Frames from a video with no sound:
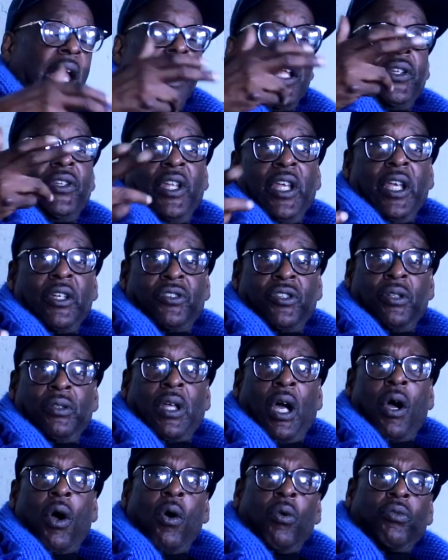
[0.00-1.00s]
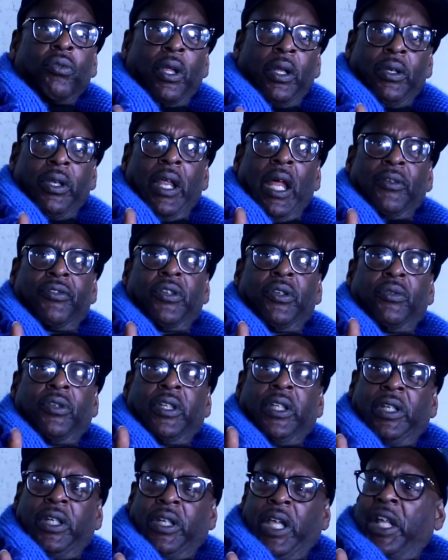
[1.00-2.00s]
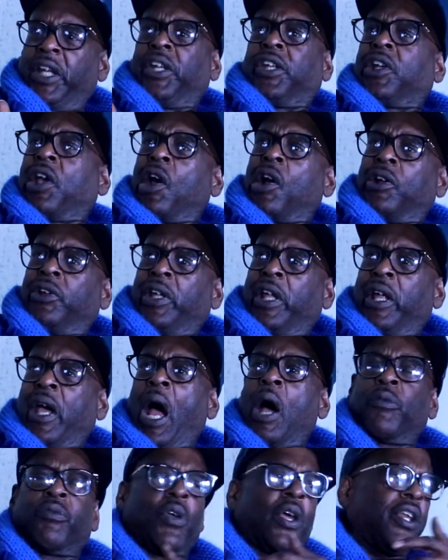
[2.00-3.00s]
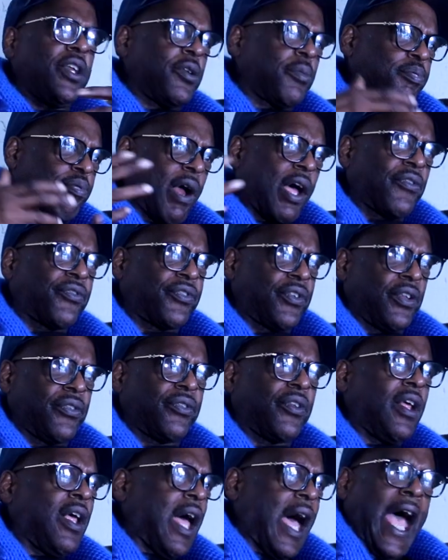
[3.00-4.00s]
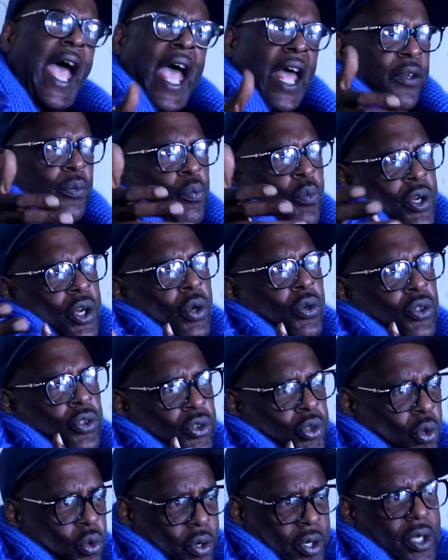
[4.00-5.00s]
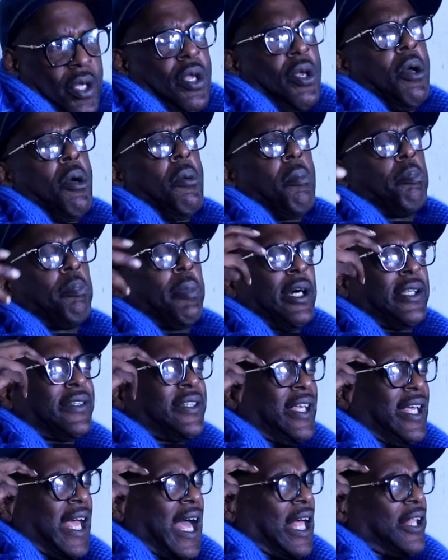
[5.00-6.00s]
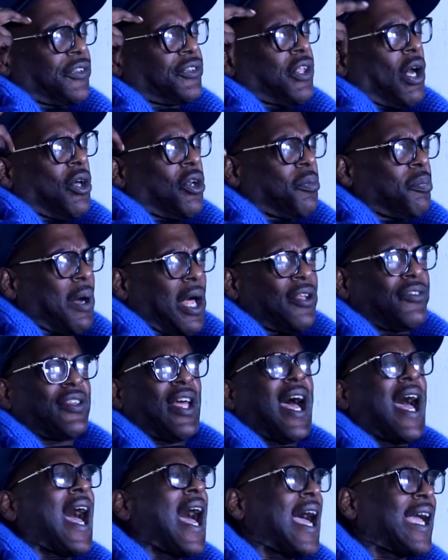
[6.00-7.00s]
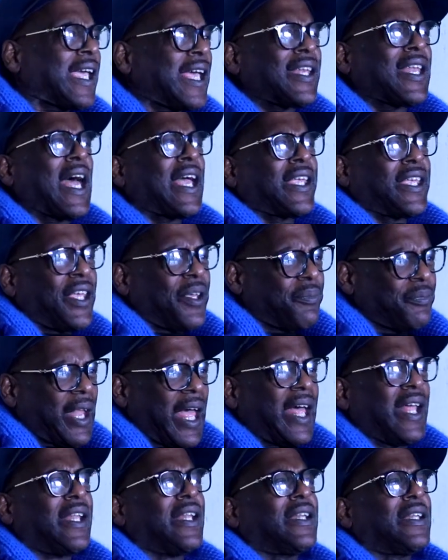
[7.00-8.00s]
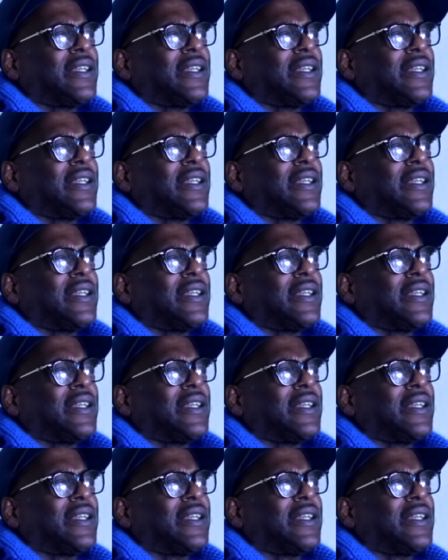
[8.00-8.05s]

and then she was like, oh, and then I said, get in the car. And then already in the process, I had to went on to do it. But then I thought about, I said, how can I kidnap